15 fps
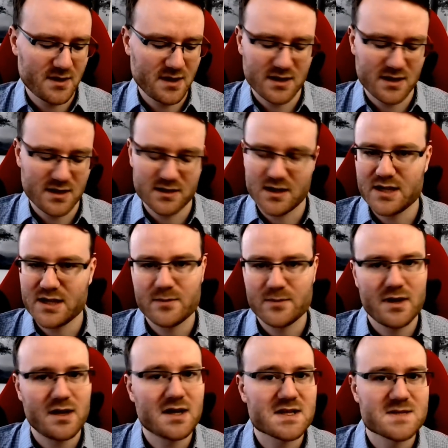Light in the
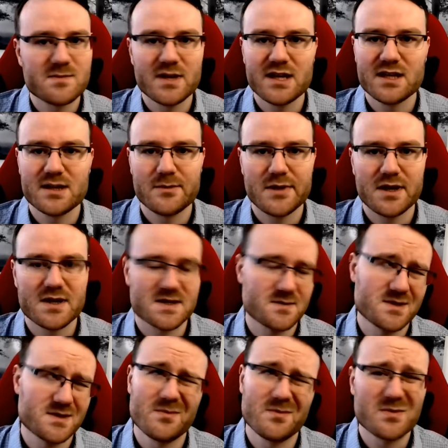Box, Mini in the Box.
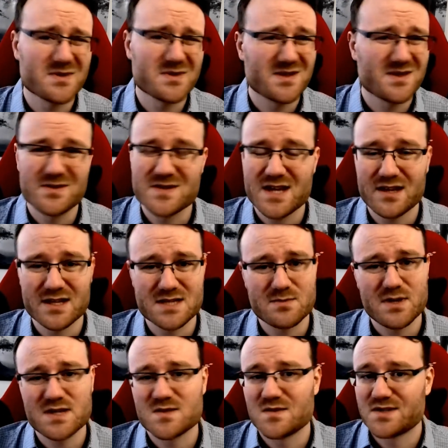Some people still use
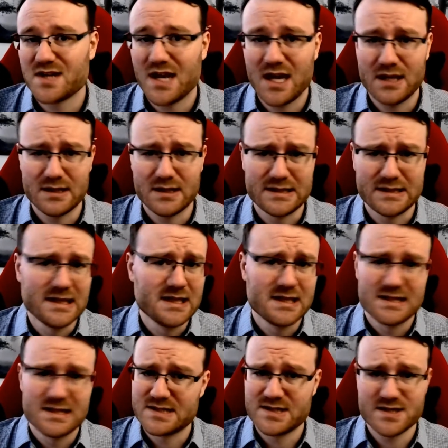AliExpress, which I highly
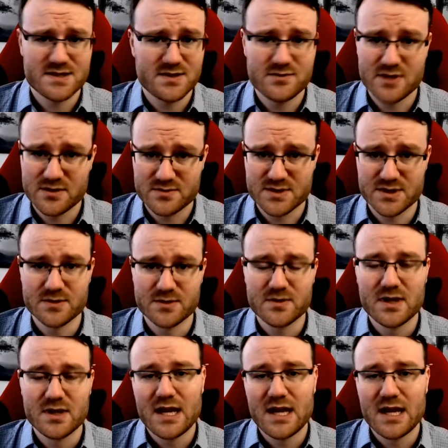suggest you don't do.